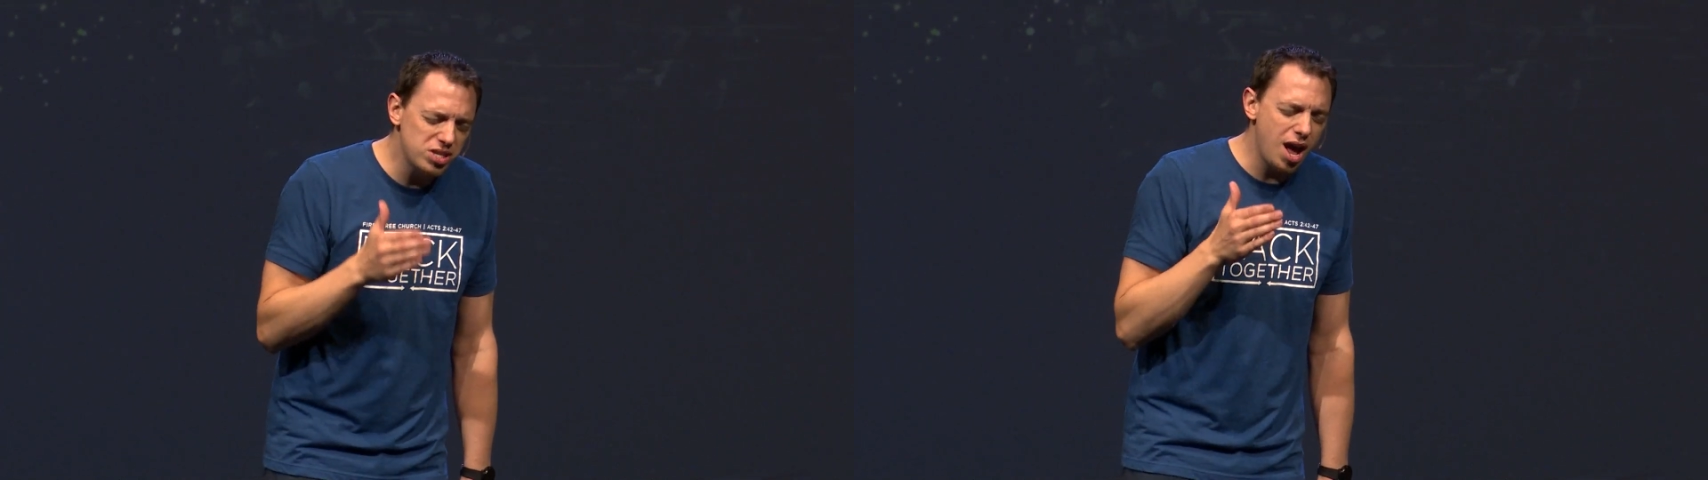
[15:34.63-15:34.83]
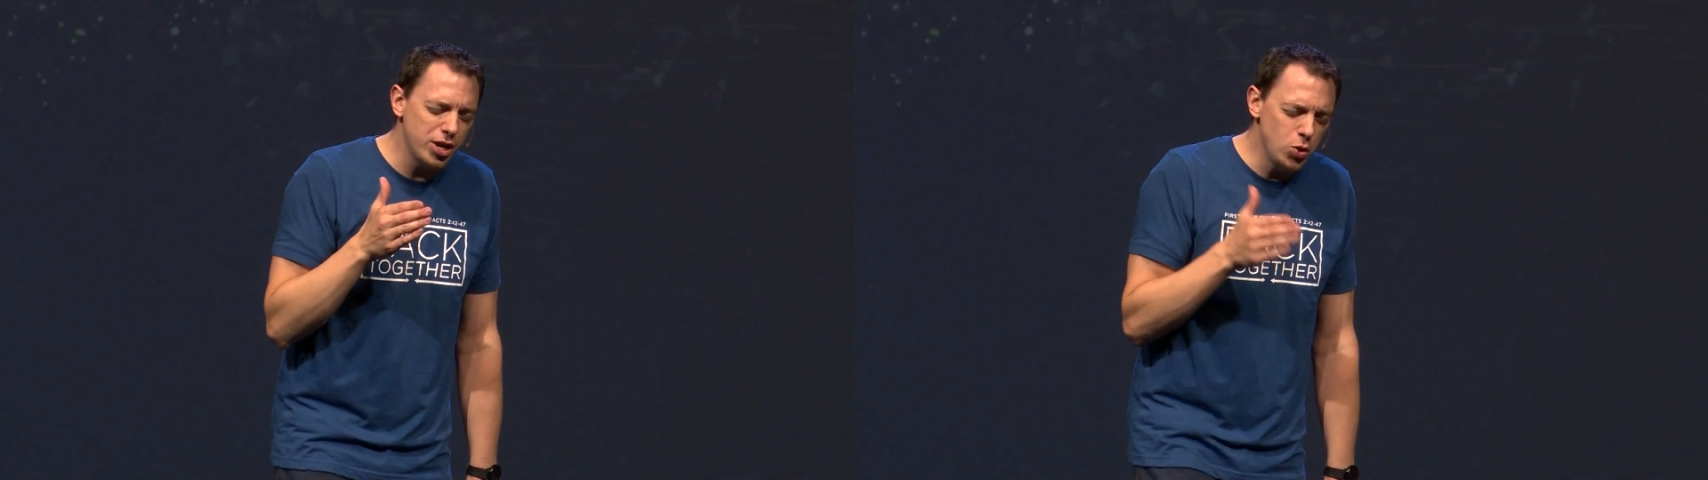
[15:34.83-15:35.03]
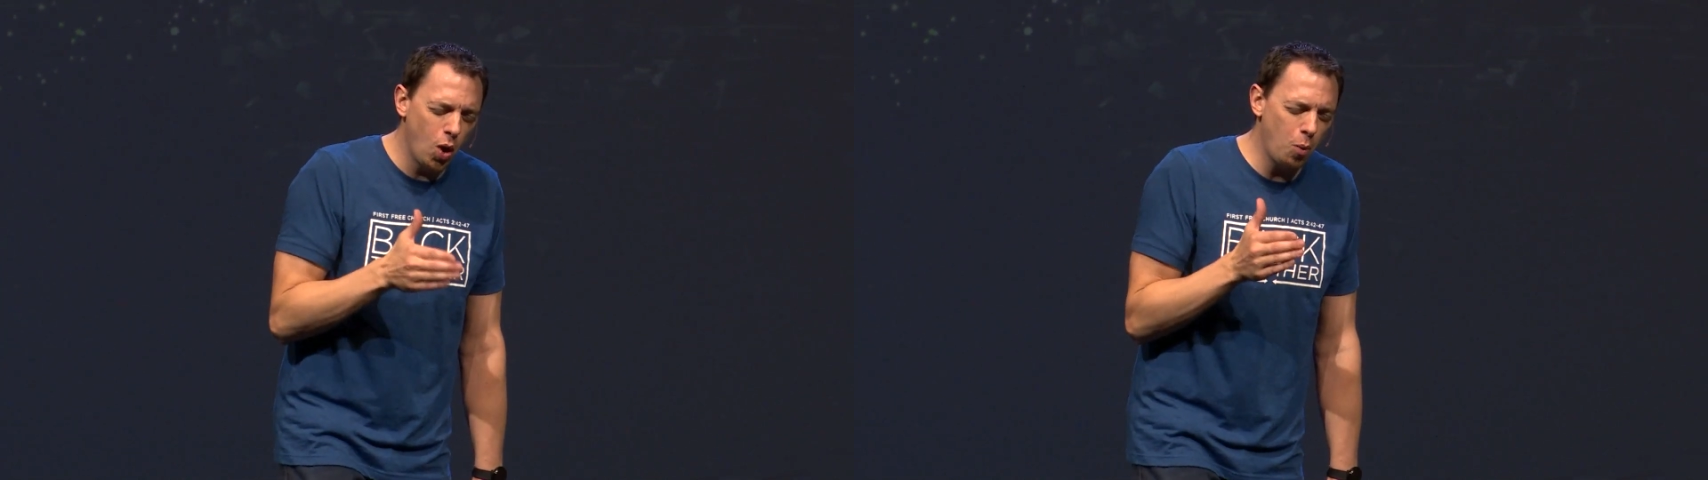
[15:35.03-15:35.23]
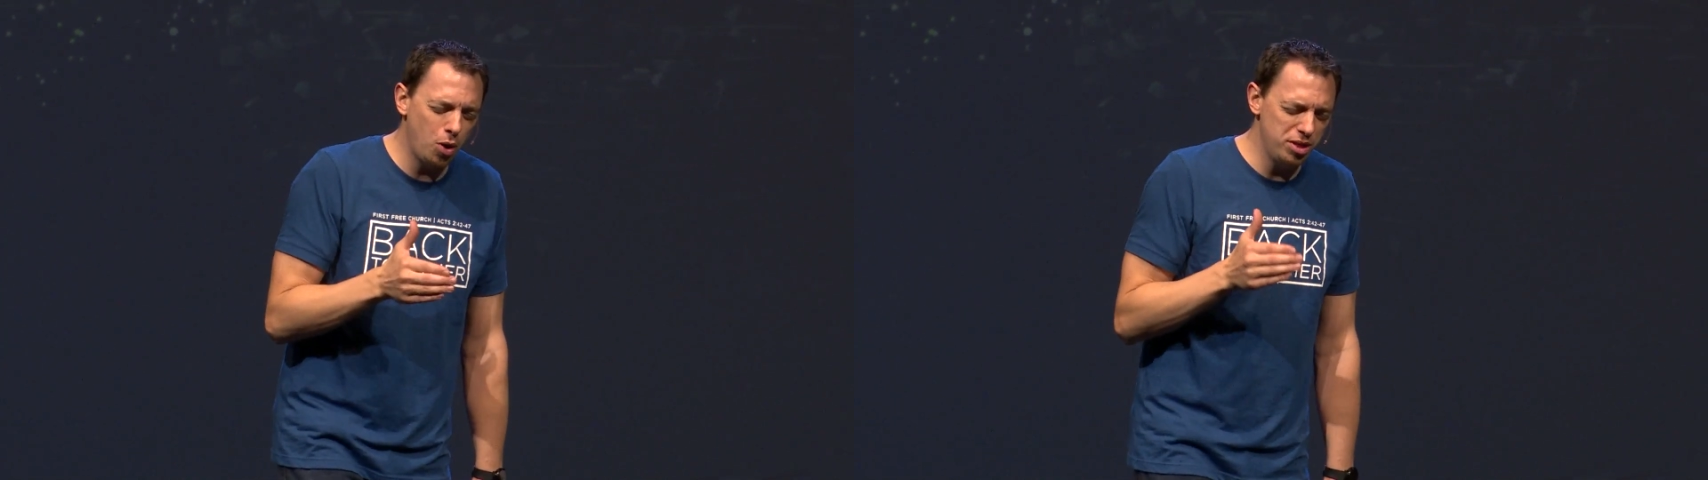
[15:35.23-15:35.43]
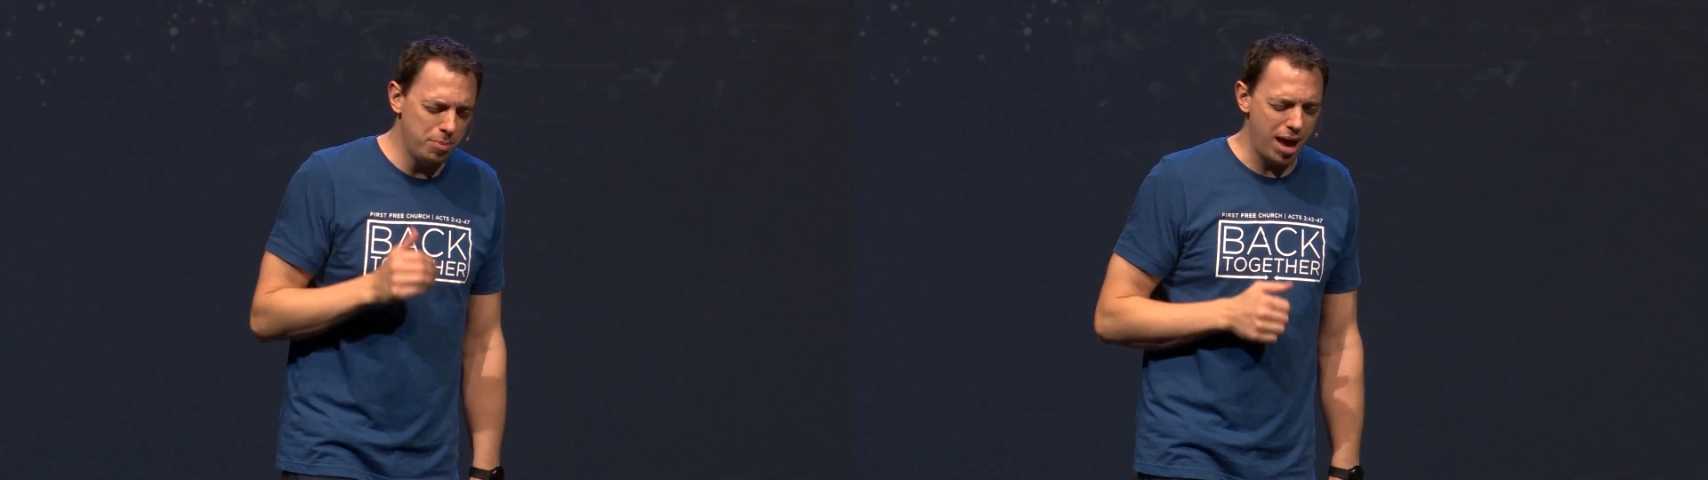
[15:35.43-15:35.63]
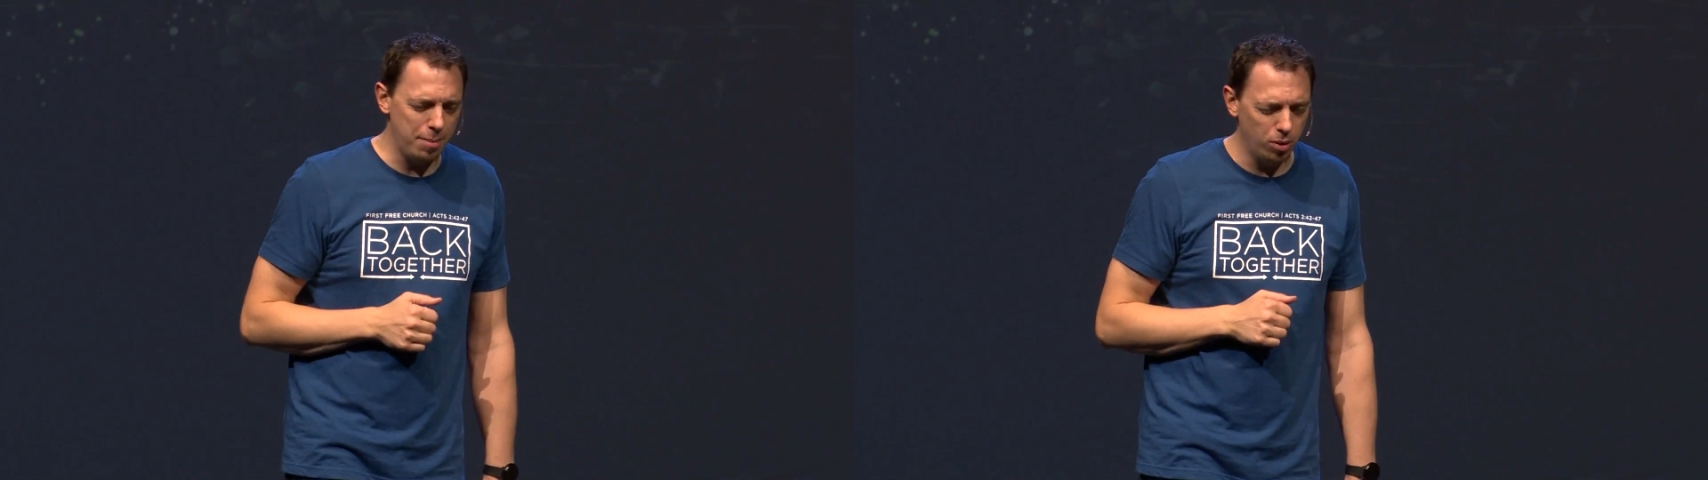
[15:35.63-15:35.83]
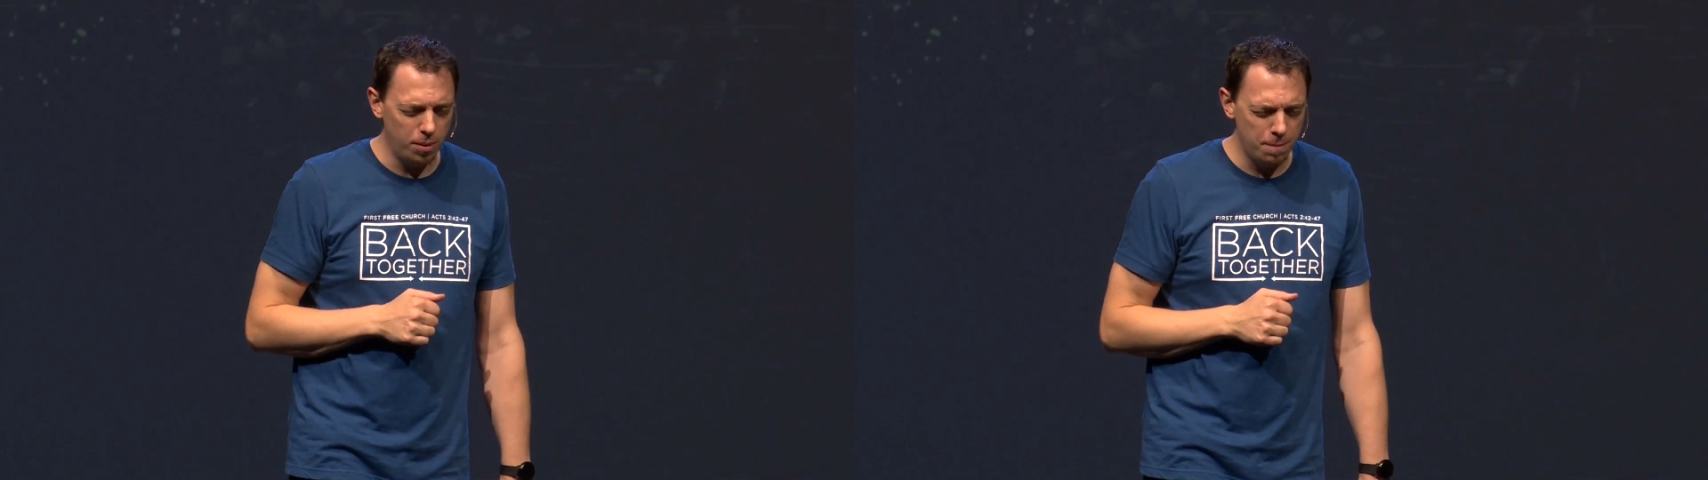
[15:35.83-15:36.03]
on your word, the Bible.